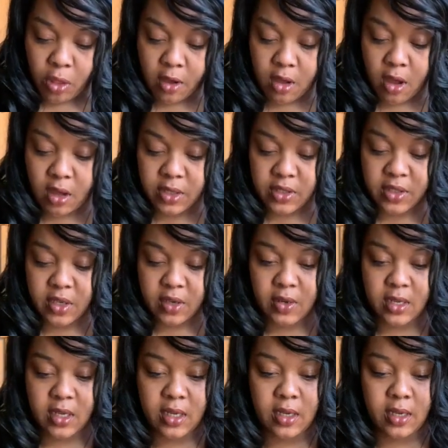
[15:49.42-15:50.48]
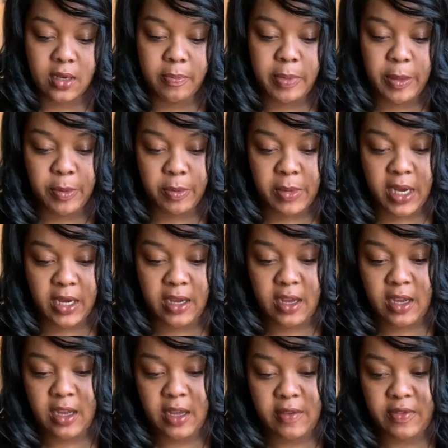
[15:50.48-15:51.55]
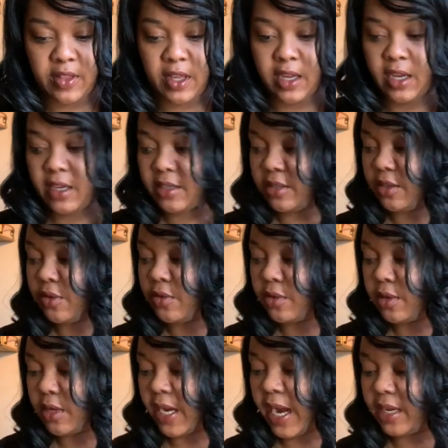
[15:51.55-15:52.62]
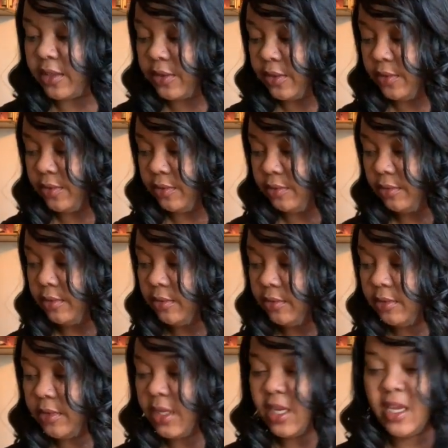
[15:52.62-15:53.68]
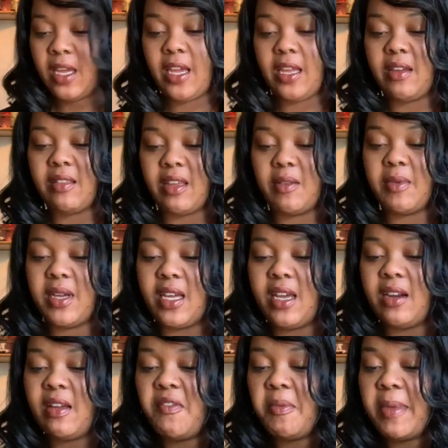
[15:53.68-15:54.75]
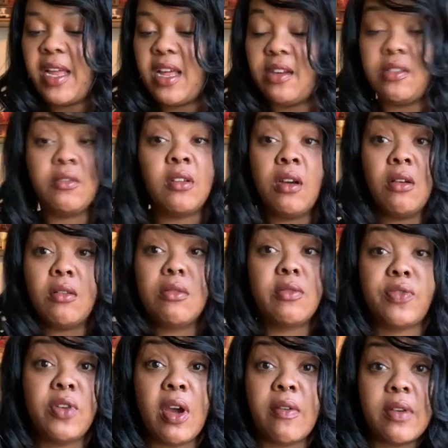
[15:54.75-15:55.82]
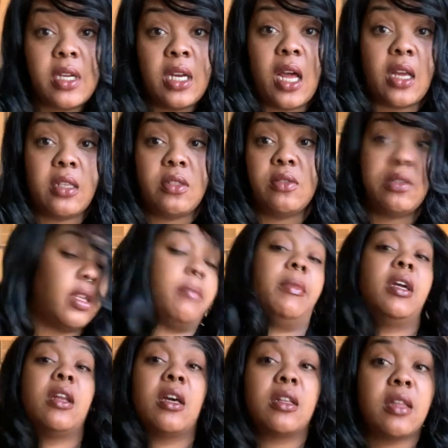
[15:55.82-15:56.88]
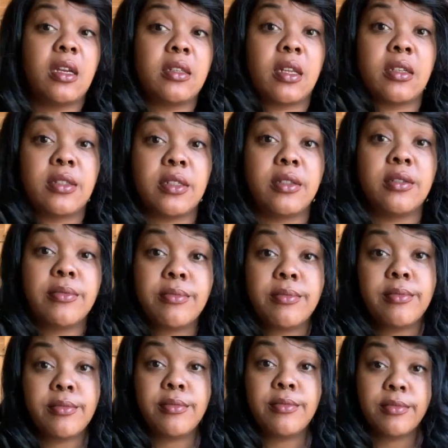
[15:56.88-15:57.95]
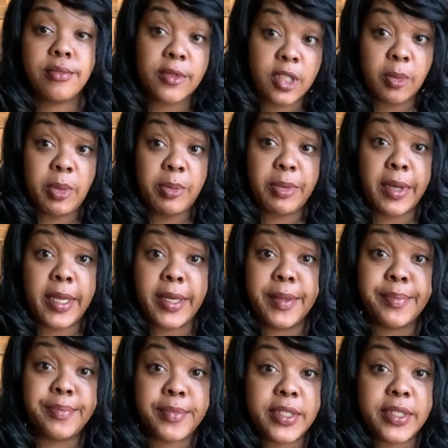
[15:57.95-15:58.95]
Also, uh, people might not have liked your attitude. And you're like, what? I don't have a bad attitude. No, if you have a good attitude, they might not have liked that shit. Some people hate it.